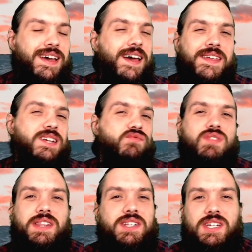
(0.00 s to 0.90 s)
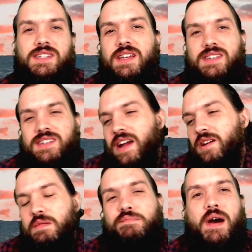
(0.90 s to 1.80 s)
and that's really just a
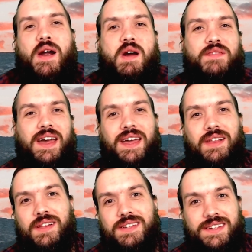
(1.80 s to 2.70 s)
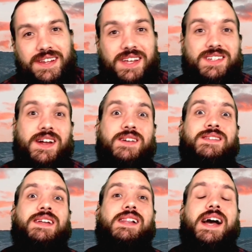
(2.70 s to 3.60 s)
certain part of England and a
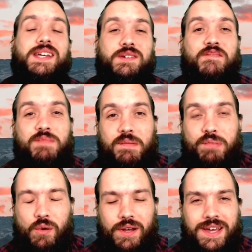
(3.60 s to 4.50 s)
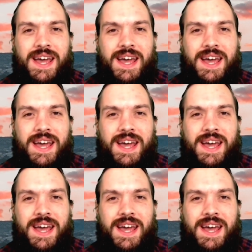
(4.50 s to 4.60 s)
certain class of people.